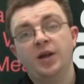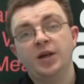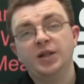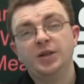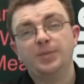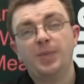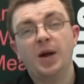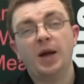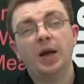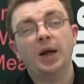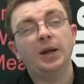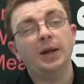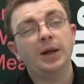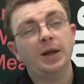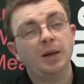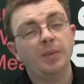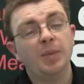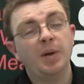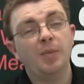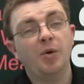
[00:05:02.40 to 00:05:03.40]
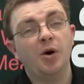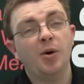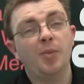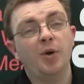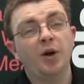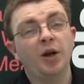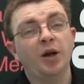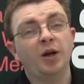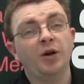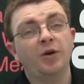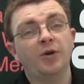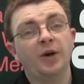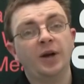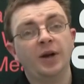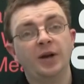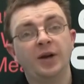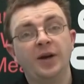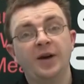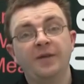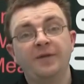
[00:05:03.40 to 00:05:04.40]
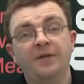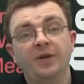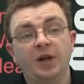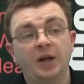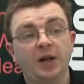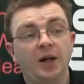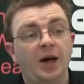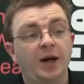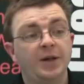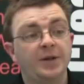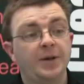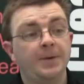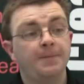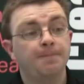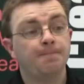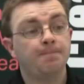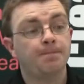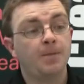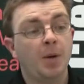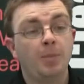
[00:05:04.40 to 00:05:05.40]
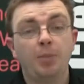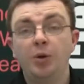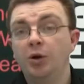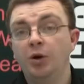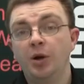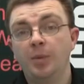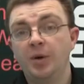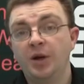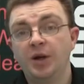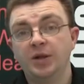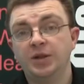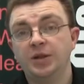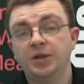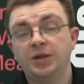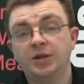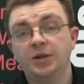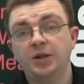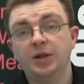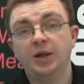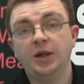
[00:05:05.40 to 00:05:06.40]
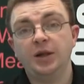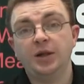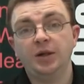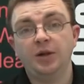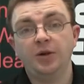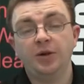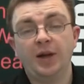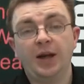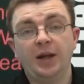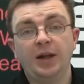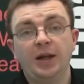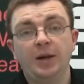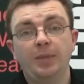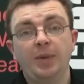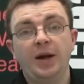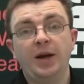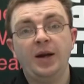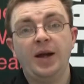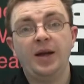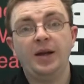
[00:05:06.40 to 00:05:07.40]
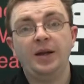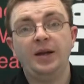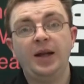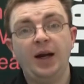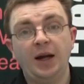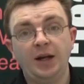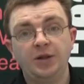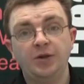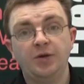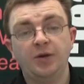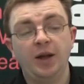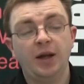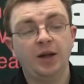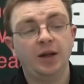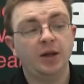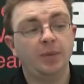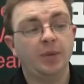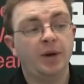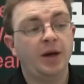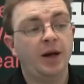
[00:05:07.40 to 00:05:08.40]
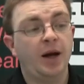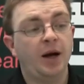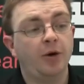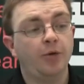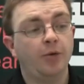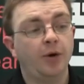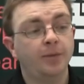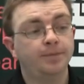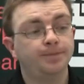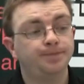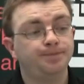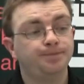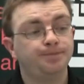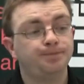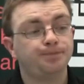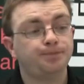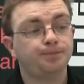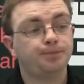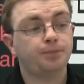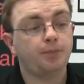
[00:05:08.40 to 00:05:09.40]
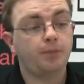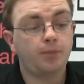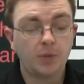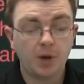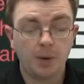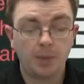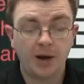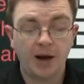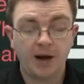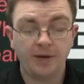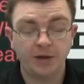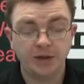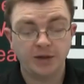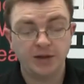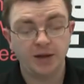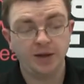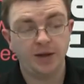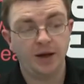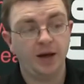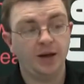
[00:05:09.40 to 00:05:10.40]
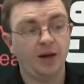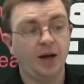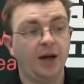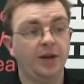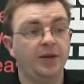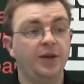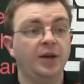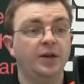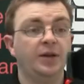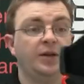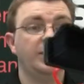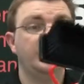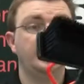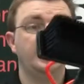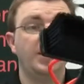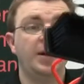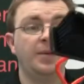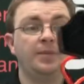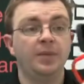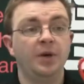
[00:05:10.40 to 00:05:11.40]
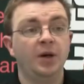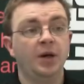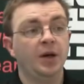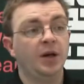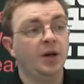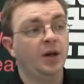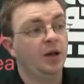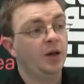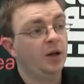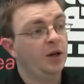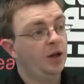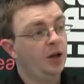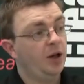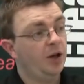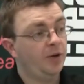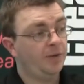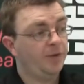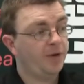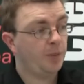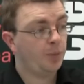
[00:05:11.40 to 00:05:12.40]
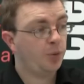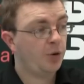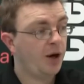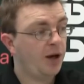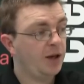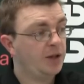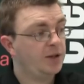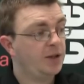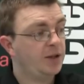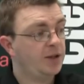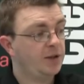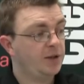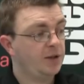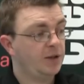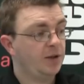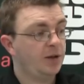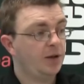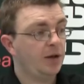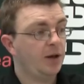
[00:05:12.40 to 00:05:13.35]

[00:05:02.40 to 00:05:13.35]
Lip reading: spending a little bit more money and going for the glider, purely because it's that little bit lighter and that little bit narrower. But having said that, I think that for the price, this